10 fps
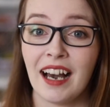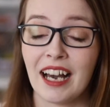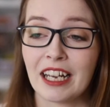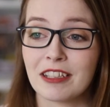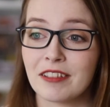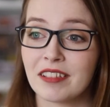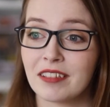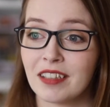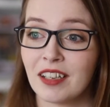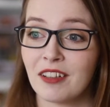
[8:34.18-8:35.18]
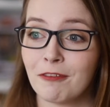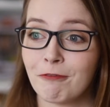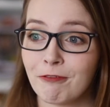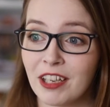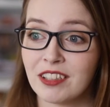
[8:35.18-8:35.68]
I
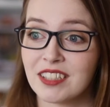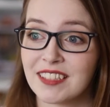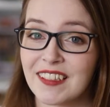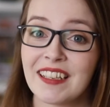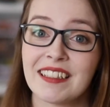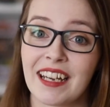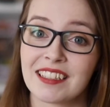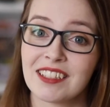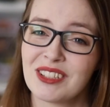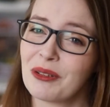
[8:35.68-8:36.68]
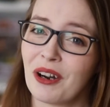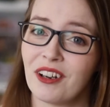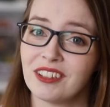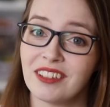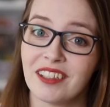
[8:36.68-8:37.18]
felt connected to
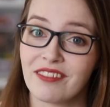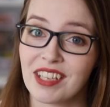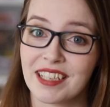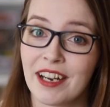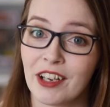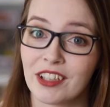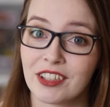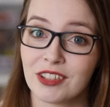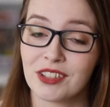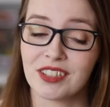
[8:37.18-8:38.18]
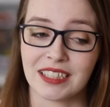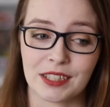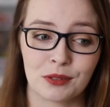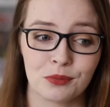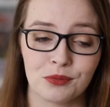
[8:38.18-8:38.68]
all of the characters,
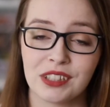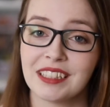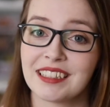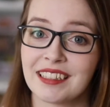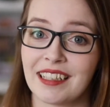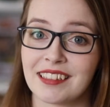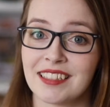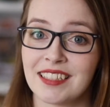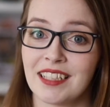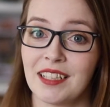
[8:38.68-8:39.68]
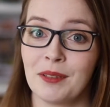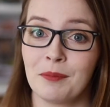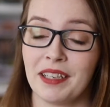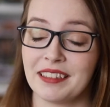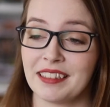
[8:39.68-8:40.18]
like really connected to
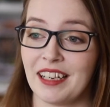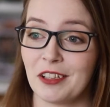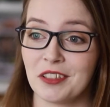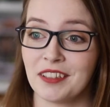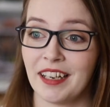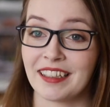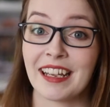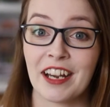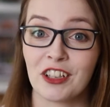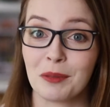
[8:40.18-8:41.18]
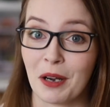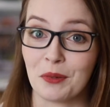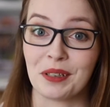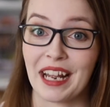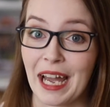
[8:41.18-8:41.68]
them, and I cared
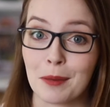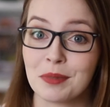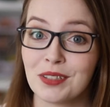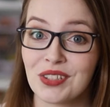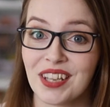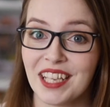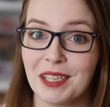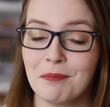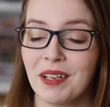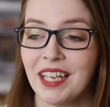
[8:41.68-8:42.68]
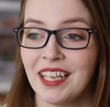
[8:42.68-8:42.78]
about what happened to them.